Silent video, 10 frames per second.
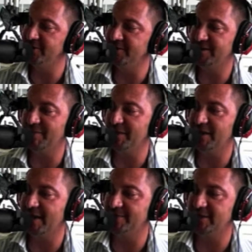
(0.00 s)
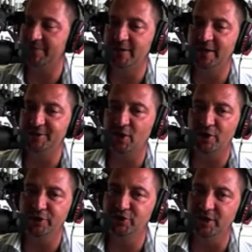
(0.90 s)
and something comes up,
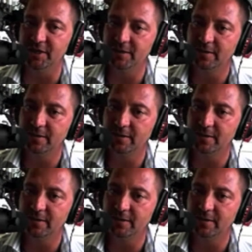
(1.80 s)
Netology.